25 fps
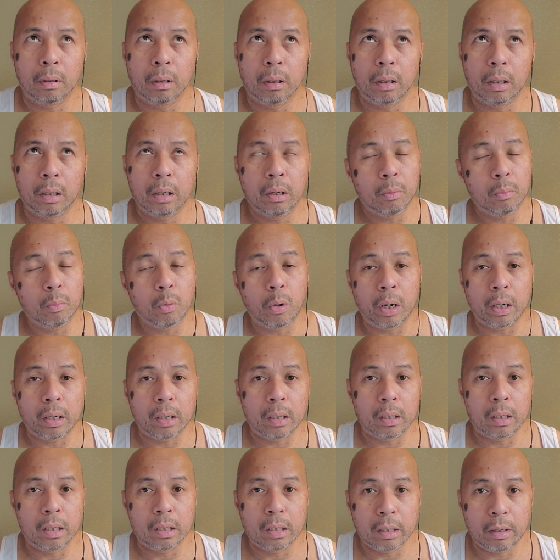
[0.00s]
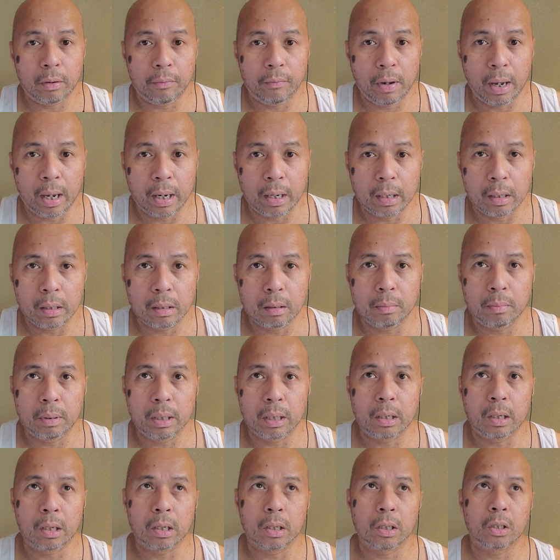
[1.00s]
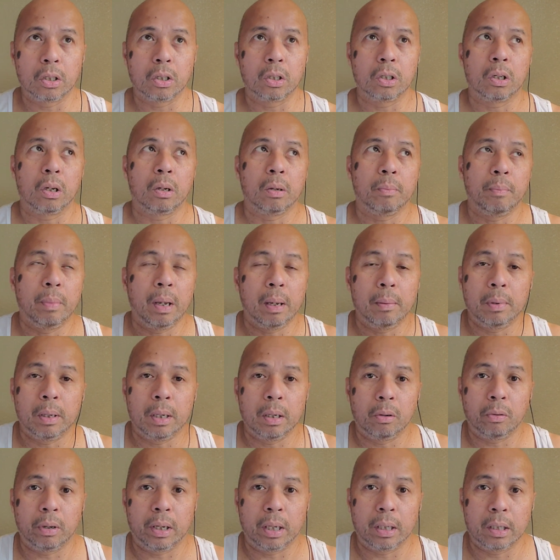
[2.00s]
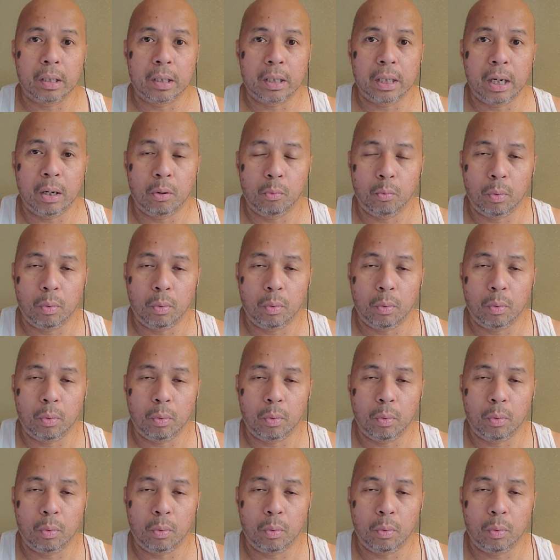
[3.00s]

A little more on the disadvantage, because maybe you don't get to 10